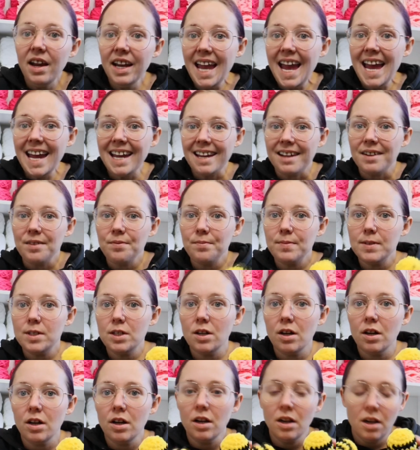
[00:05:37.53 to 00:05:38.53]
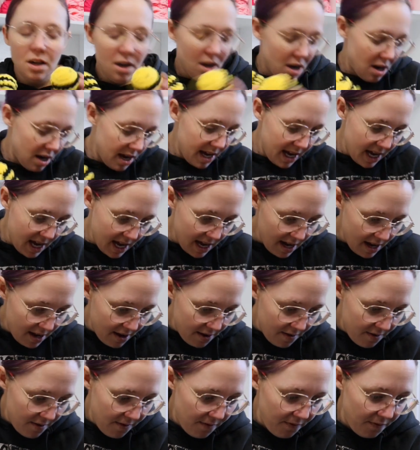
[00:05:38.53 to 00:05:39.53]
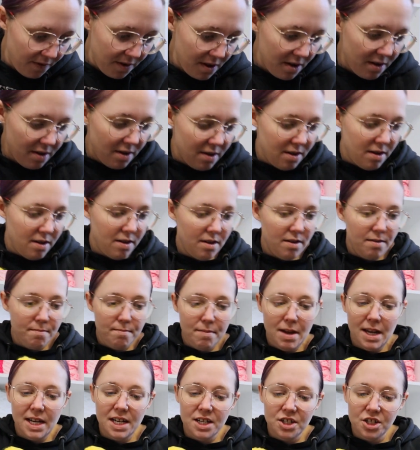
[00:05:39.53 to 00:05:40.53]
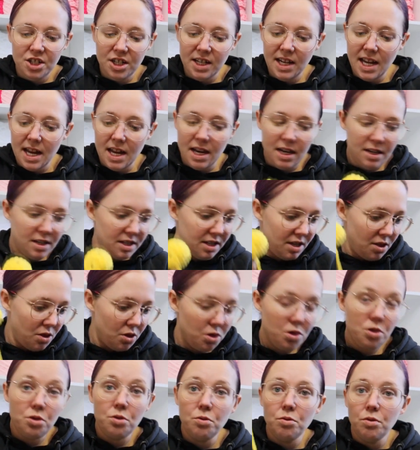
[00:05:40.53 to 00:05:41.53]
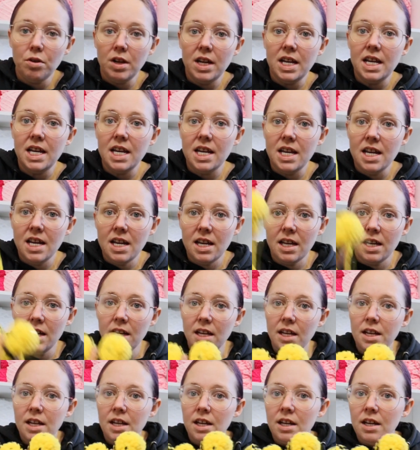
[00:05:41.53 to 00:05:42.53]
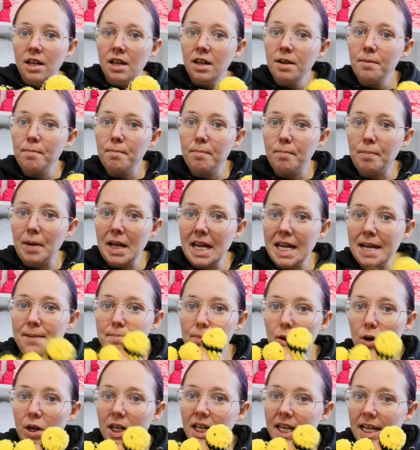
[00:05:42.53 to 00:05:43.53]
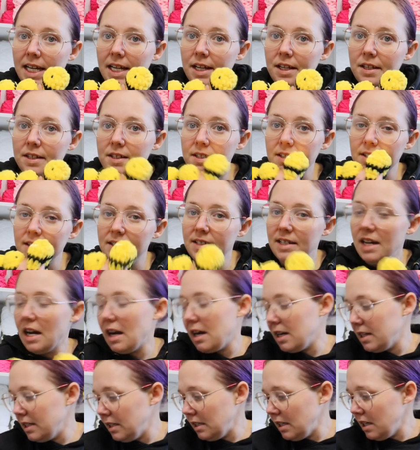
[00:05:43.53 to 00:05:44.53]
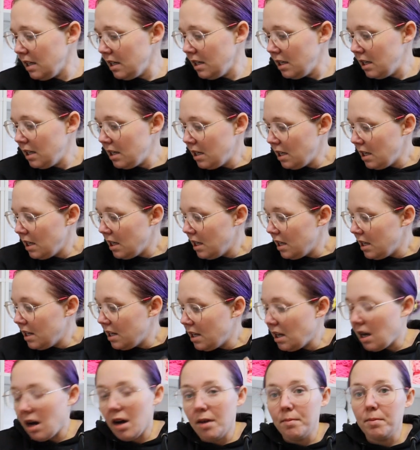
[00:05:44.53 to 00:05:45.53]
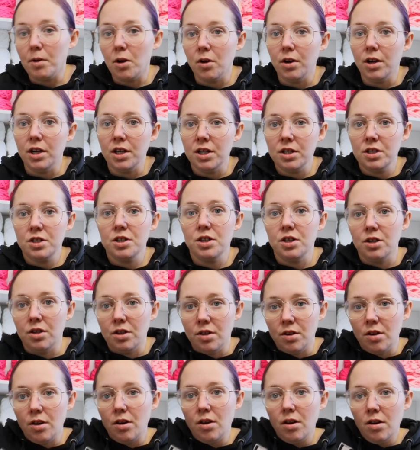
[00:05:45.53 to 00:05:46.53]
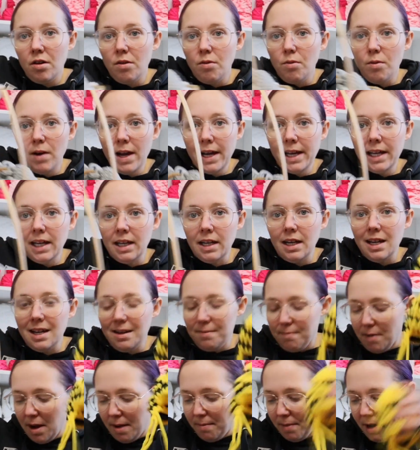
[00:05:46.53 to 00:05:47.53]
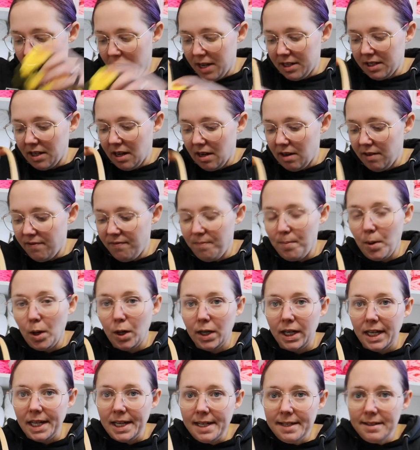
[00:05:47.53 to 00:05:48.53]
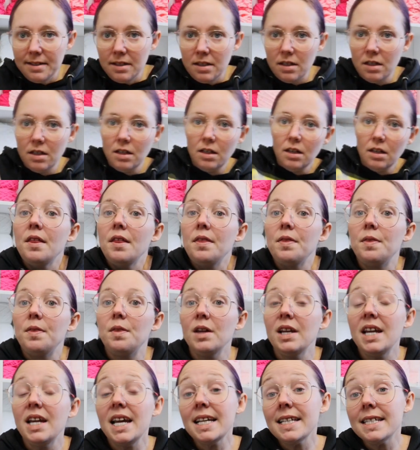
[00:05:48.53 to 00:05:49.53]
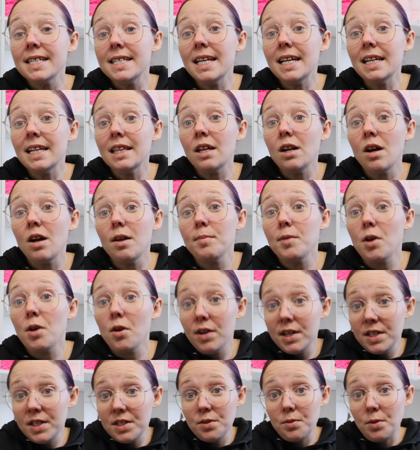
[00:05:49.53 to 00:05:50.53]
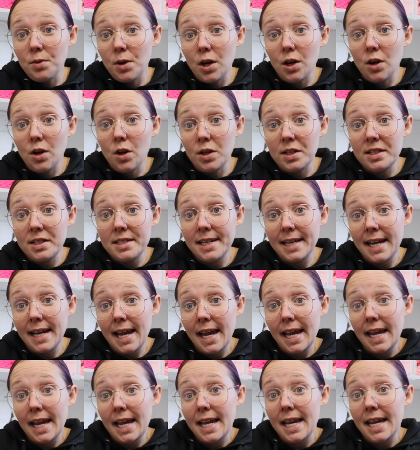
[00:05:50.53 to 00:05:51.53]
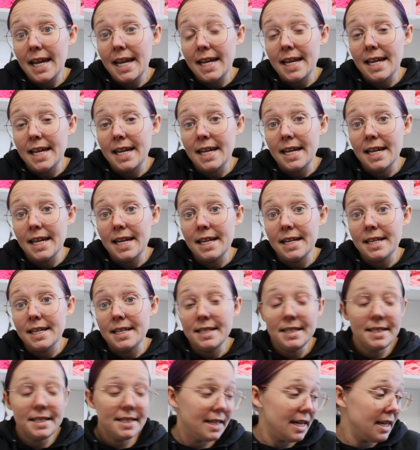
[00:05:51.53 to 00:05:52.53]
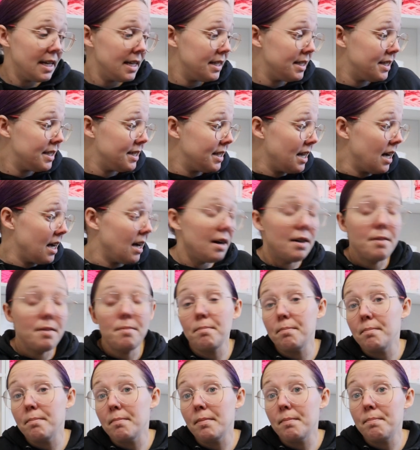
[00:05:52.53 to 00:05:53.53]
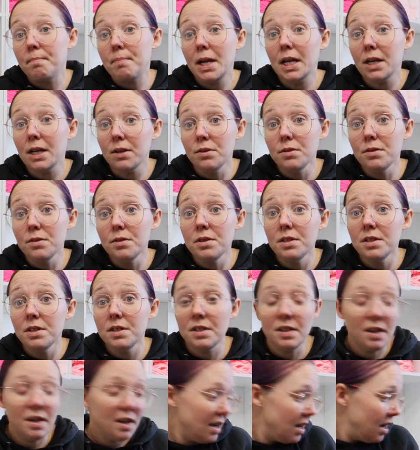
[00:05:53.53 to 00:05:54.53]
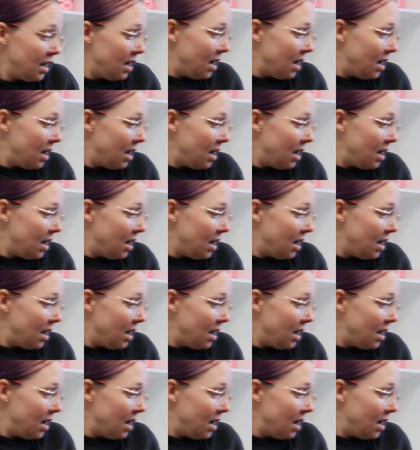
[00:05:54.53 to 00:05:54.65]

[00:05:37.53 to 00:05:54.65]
Okay, so I have managed to get 3 bee bodies done. I'm going to whack it in my basket of bodies. The next thing that I'm going to work on today is some pickles.